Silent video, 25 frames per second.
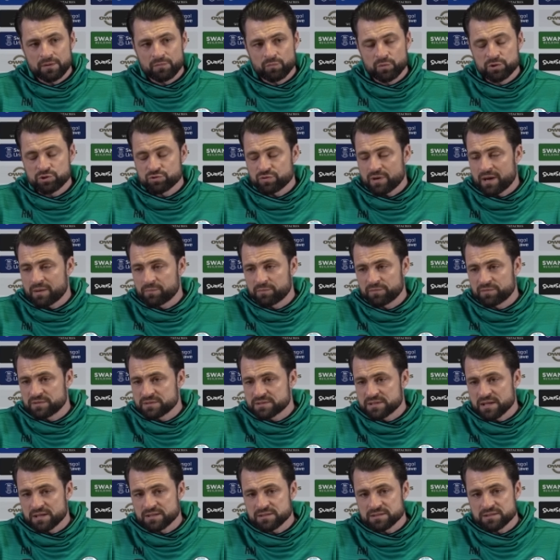we train with
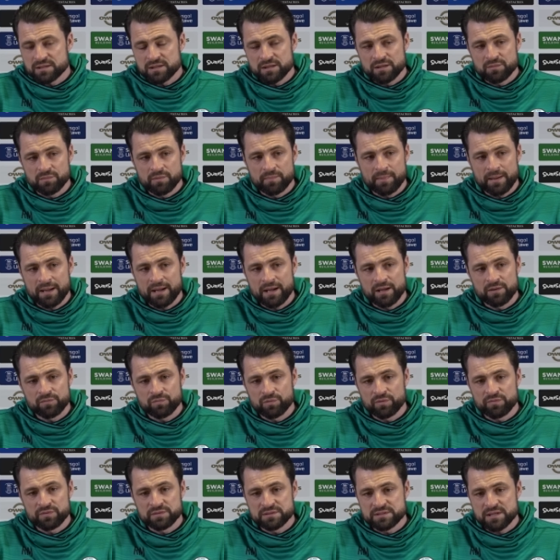intensity, we behave
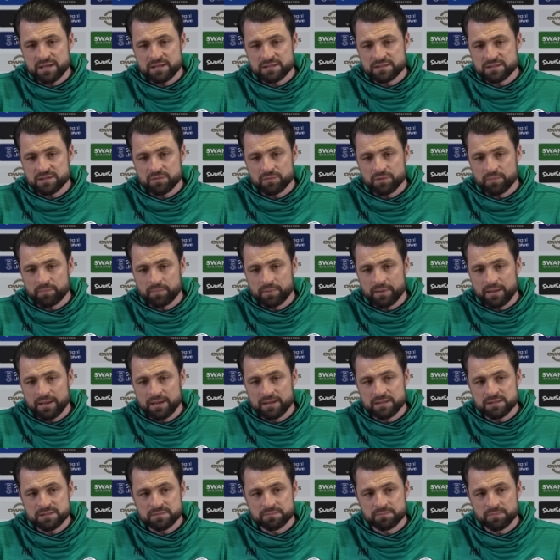with intensity with the
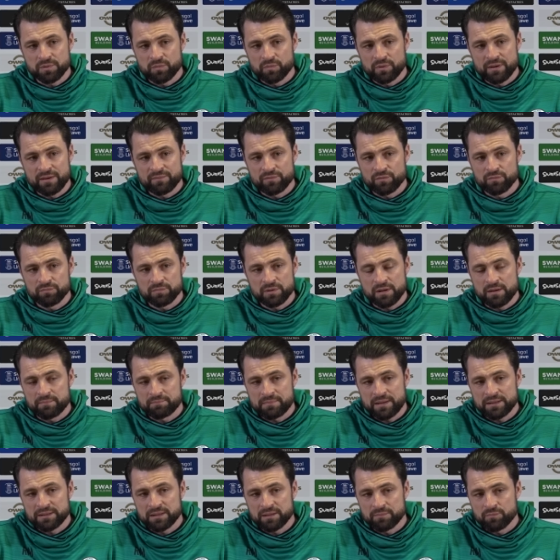players, but we have a, like
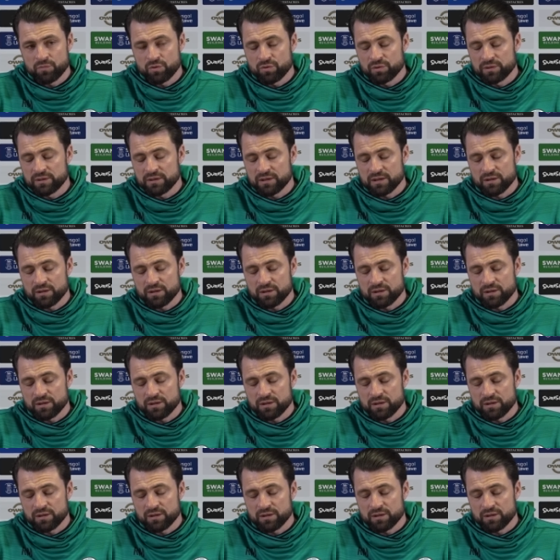Monday morning.